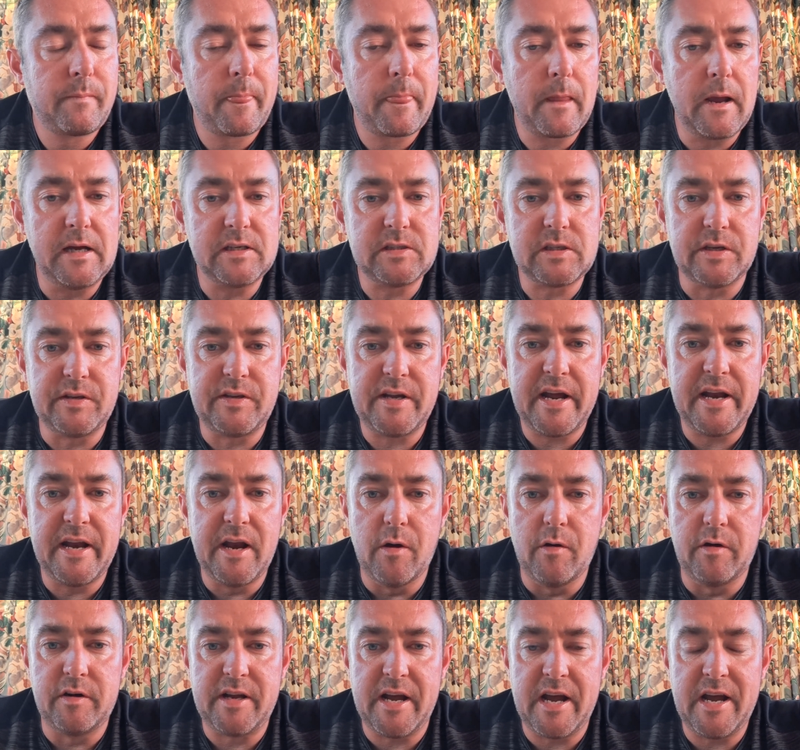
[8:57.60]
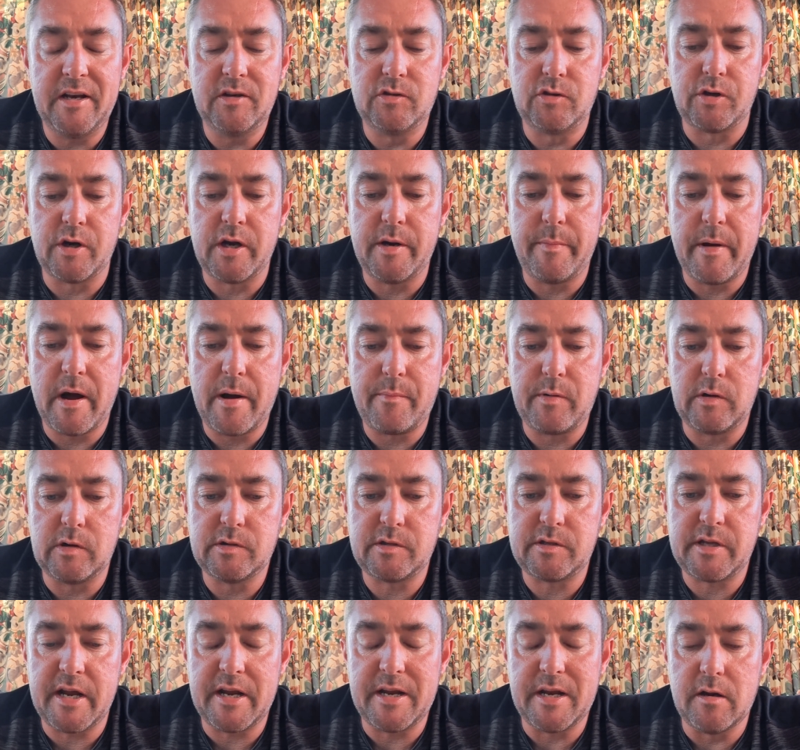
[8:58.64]
That's a 10 out of 10. 3 peppers,
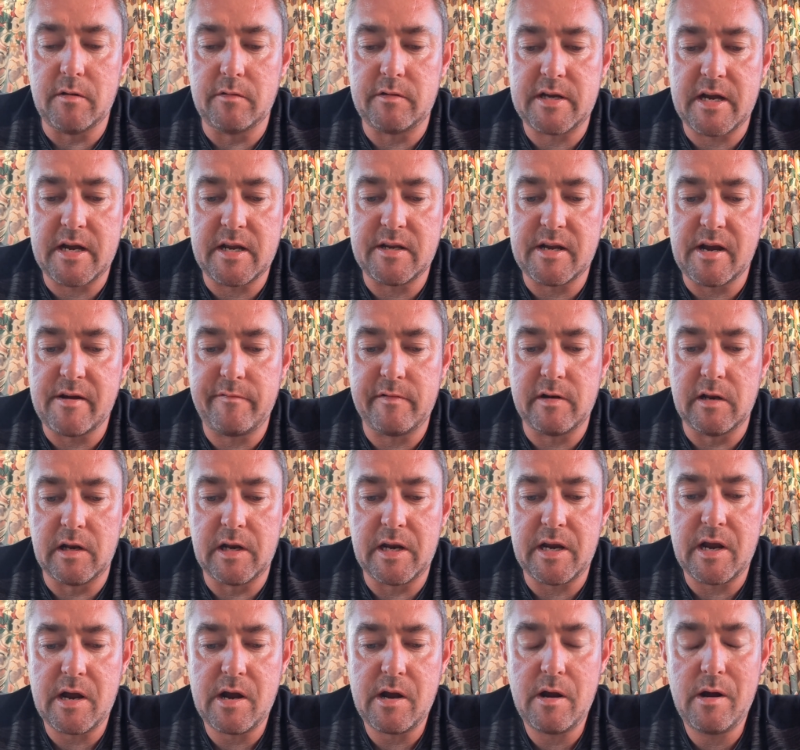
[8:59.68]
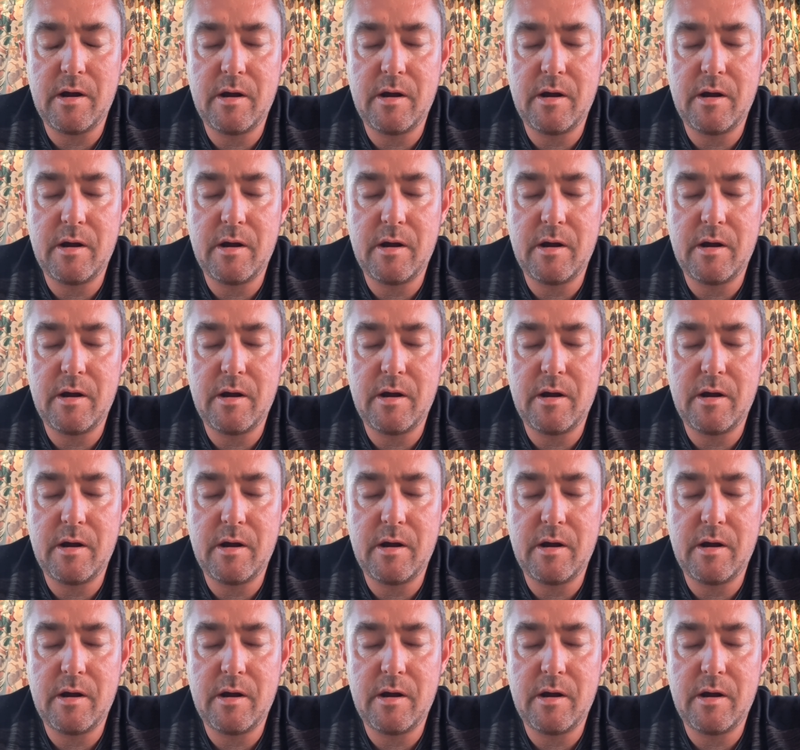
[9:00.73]
10 out of 10 definitely.